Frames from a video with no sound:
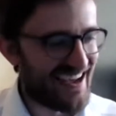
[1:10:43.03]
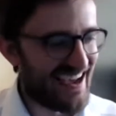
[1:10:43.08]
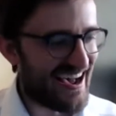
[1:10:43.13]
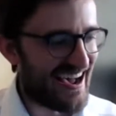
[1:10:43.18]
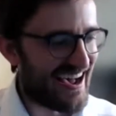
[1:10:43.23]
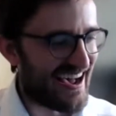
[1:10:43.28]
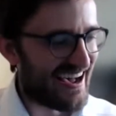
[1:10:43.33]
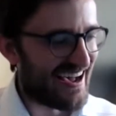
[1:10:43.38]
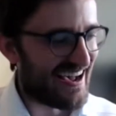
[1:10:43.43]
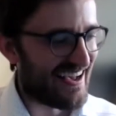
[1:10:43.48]

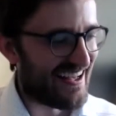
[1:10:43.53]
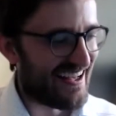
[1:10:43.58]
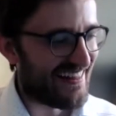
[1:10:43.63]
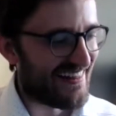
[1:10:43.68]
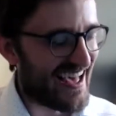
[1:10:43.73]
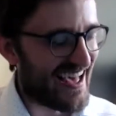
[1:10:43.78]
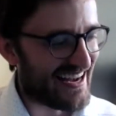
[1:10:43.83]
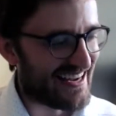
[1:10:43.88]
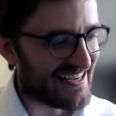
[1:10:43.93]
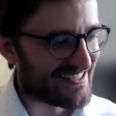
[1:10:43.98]

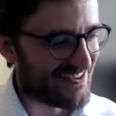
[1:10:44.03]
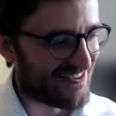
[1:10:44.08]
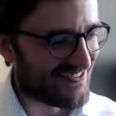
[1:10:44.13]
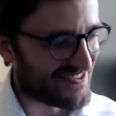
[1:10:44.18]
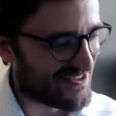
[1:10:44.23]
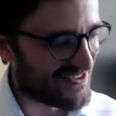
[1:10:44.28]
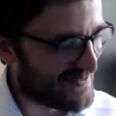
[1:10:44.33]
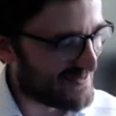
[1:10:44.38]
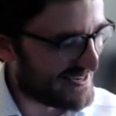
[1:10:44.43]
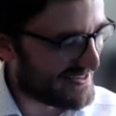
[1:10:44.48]
That has
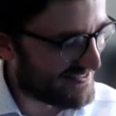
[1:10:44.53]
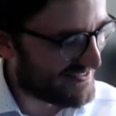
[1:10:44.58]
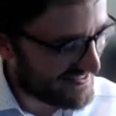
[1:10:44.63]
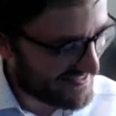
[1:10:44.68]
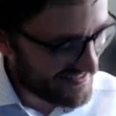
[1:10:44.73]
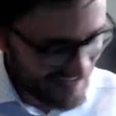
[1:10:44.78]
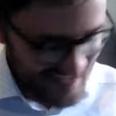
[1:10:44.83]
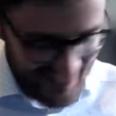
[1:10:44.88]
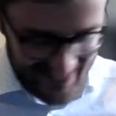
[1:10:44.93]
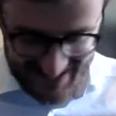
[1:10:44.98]
also been
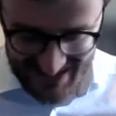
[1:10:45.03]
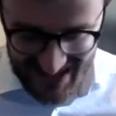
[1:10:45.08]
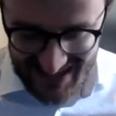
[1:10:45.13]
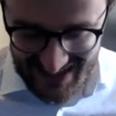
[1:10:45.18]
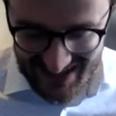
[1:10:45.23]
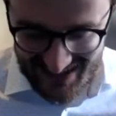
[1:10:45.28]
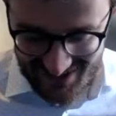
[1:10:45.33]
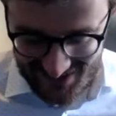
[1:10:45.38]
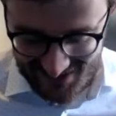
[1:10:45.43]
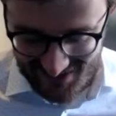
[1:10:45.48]
10
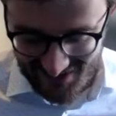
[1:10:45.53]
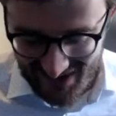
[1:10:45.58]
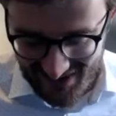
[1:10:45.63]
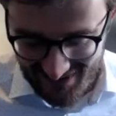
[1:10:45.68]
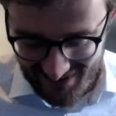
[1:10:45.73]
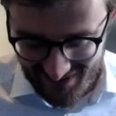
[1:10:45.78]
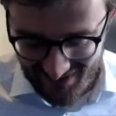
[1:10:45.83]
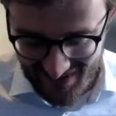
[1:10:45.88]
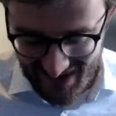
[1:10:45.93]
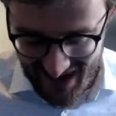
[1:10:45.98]
years
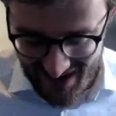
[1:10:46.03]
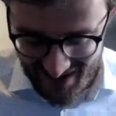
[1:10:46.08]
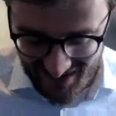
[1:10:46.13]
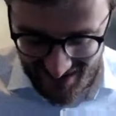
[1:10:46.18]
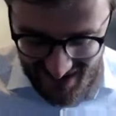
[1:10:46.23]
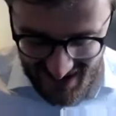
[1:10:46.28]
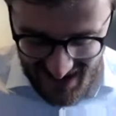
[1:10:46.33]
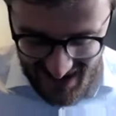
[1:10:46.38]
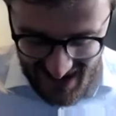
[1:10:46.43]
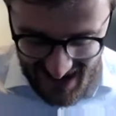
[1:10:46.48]
away from now.